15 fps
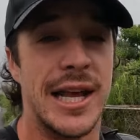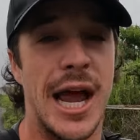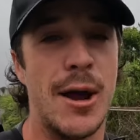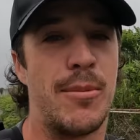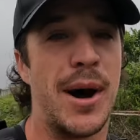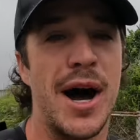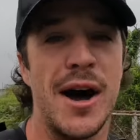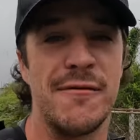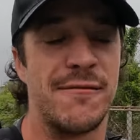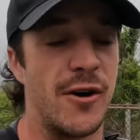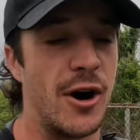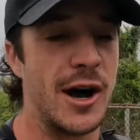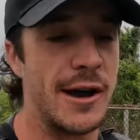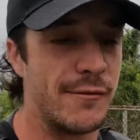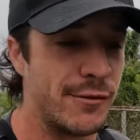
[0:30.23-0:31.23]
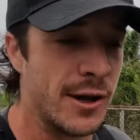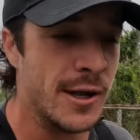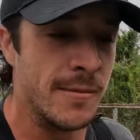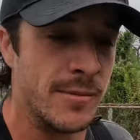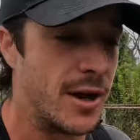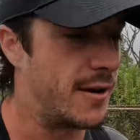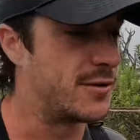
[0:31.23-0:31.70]
yeah part five
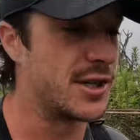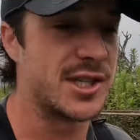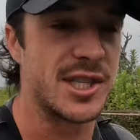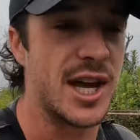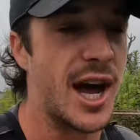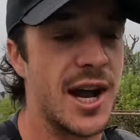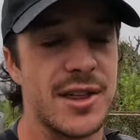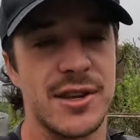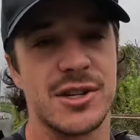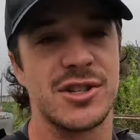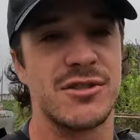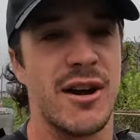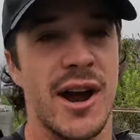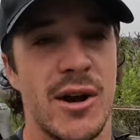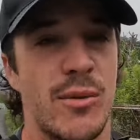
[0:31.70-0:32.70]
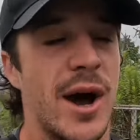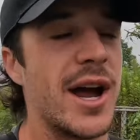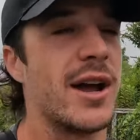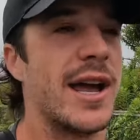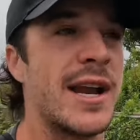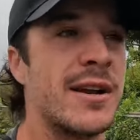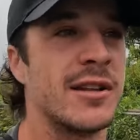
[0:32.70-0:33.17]
I've just started it straight
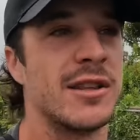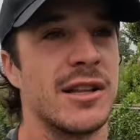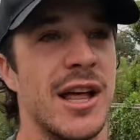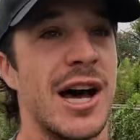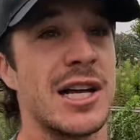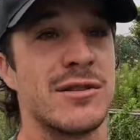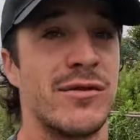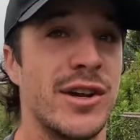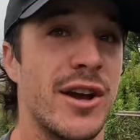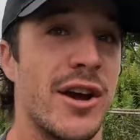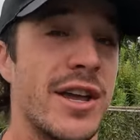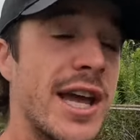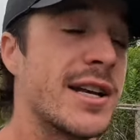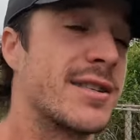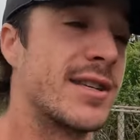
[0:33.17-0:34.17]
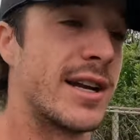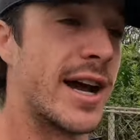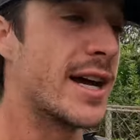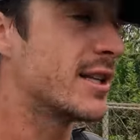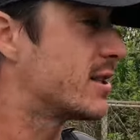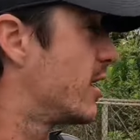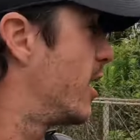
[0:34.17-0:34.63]
away I ended the last video yesterday